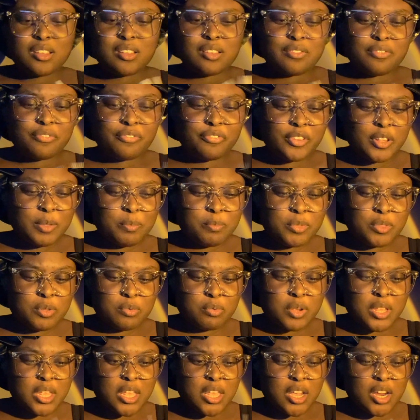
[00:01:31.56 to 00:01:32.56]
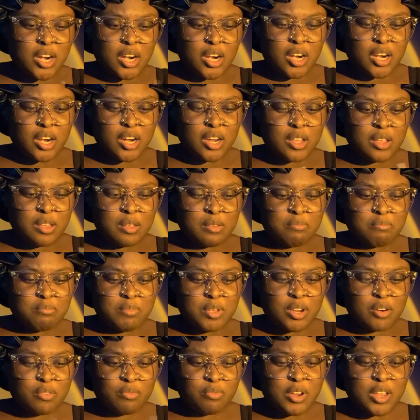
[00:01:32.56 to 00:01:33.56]
Flip through here,
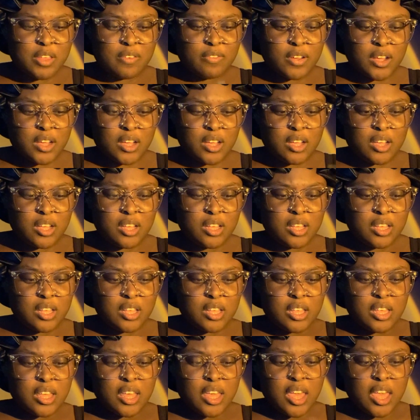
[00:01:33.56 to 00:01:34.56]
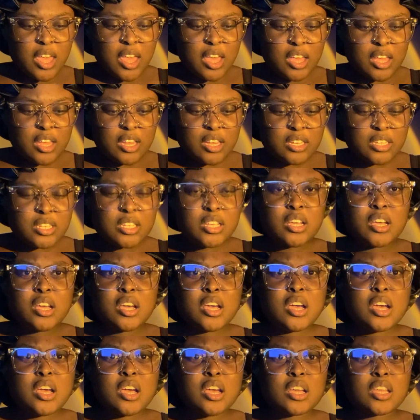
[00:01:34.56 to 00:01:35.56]
McReva, and
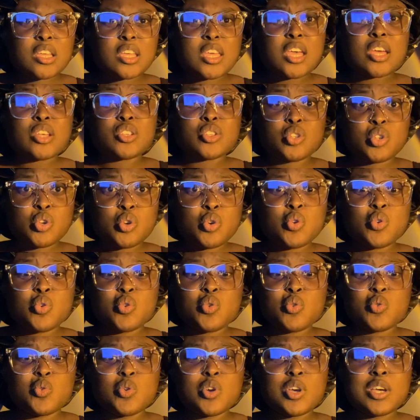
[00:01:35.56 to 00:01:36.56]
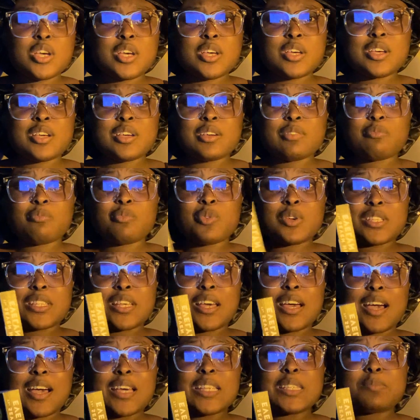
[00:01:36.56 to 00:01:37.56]
guess who was a
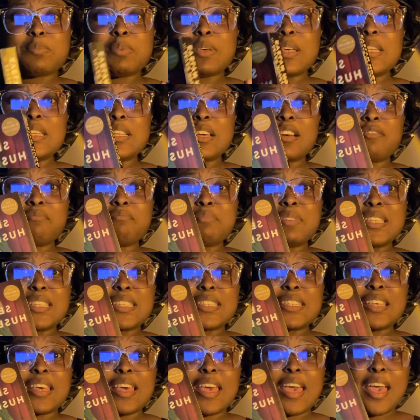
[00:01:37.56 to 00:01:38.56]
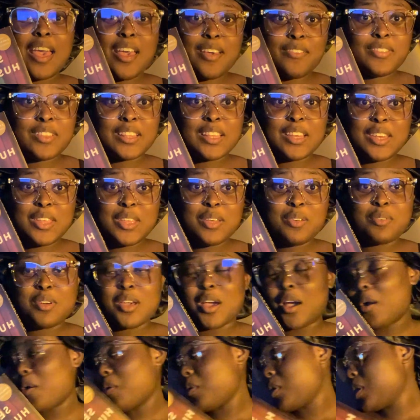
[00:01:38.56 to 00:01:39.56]
husband of Miss Evelyn Hugo?